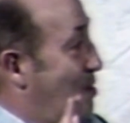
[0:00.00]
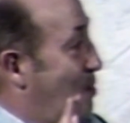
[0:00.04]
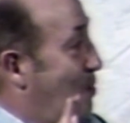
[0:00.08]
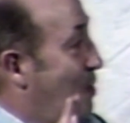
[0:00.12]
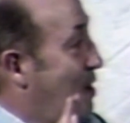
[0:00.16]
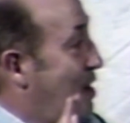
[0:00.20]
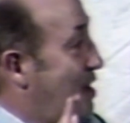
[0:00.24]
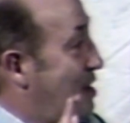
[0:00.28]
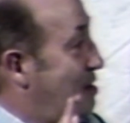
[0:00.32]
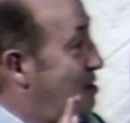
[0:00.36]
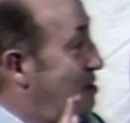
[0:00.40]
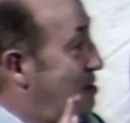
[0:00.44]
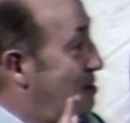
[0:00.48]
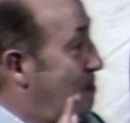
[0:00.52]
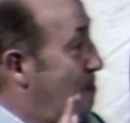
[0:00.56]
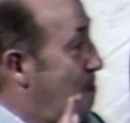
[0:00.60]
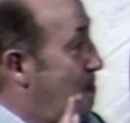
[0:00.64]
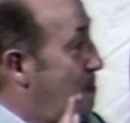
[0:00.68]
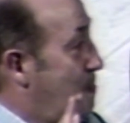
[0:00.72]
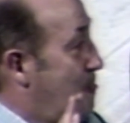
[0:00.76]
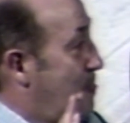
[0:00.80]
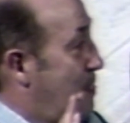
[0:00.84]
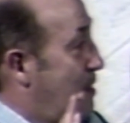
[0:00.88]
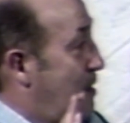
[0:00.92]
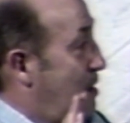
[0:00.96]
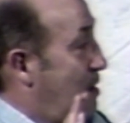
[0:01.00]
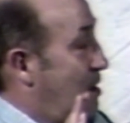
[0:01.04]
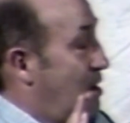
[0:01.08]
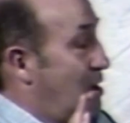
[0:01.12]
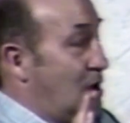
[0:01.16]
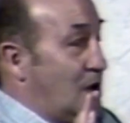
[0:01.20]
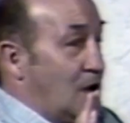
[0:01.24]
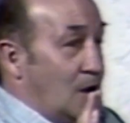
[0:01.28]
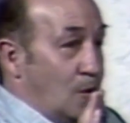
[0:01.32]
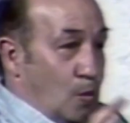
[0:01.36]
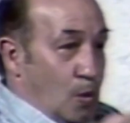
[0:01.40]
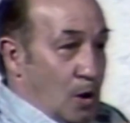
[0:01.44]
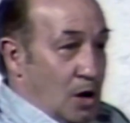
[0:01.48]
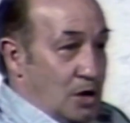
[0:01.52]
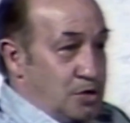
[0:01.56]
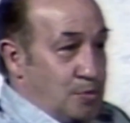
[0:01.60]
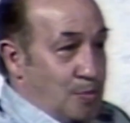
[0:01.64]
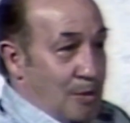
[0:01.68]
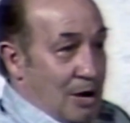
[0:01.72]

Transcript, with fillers: the wind mm -hmm. and watch